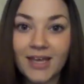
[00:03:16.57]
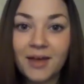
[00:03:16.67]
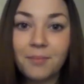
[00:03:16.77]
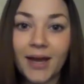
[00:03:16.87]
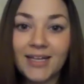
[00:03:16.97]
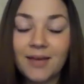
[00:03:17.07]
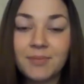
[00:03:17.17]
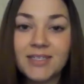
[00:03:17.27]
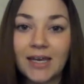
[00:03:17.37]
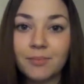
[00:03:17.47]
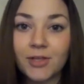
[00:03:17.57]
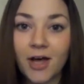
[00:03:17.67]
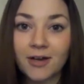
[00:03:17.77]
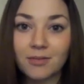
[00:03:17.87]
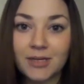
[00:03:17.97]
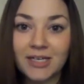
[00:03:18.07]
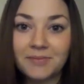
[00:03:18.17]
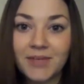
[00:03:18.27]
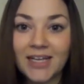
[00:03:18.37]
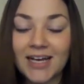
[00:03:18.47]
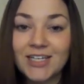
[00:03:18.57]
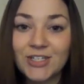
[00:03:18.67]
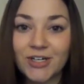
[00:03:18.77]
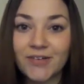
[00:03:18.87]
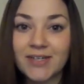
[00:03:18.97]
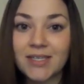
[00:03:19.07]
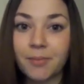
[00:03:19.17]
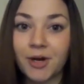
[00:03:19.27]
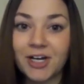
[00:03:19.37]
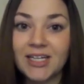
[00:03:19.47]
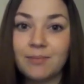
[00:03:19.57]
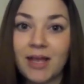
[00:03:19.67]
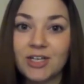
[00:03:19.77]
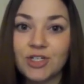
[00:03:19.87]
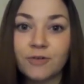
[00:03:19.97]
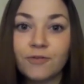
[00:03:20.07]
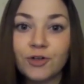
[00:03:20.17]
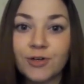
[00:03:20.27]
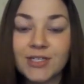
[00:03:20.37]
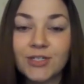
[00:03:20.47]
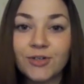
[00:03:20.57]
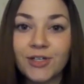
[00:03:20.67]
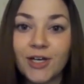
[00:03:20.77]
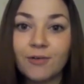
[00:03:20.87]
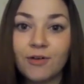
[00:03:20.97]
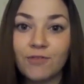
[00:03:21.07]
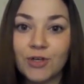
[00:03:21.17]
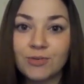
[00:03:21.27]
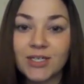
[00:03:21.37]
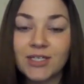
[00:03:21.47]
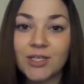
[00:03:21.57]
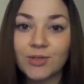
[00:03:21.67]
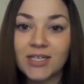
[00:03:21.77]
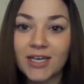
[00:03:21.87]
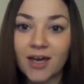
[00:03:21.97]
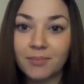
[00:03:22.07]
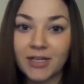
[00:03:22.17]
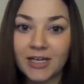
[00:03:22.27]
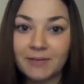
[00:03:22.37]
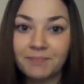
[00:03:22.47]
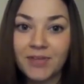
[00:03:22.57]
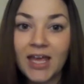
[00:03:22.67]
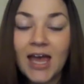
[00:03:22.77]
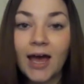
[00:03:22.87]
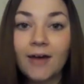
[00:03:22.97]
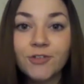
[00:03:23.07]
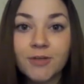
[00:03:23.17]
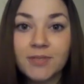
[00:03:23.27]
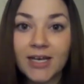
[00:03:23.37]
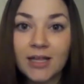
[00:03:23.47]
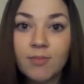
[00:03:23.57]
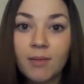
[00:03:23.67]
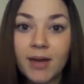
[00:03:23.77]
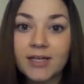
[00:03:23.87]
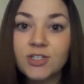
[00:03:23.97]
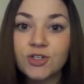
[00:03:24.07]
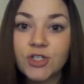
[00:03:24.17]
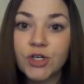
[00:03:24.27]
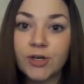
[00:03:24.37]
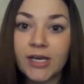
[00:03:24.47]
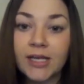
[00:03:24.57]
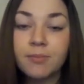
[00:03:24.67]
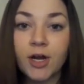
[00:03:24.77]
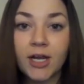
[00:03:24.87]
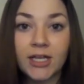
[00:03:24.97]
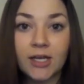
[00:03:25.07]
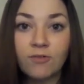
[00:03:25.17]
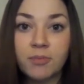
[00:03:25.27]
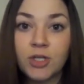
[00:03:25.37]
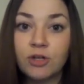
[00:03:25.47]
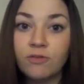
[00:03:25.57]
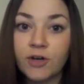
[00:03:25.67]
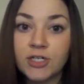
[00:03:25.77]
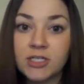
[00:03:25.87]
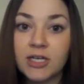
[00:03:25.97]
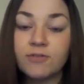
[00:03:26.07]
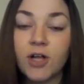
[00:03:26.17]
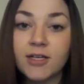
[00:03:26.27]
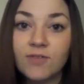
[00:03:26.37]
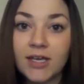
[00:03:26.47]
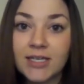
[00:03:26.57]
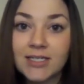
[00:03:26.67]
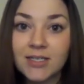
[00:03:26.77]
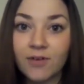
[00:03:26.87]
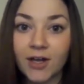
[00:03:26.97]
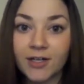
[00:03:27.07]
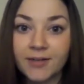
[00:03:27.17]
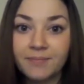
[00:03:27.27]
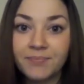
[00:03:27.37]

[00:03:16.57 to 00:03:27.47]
My name is Amber Lockaby, and I serve as the marketing manager for Crystal Clear Reviews Consulting Company. After obtaining my master's degree in marketing from the University of Las Vegas, Nevada,